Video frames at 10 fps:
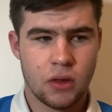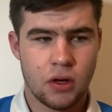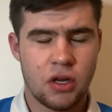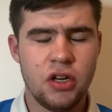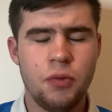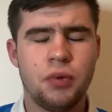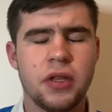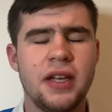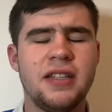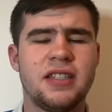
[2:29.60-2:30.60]
Can you
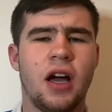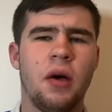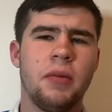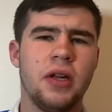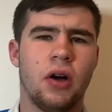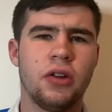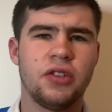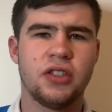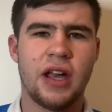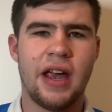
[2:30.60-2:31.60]
please tell me,
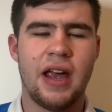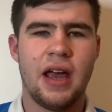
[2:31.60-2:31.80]
honestly,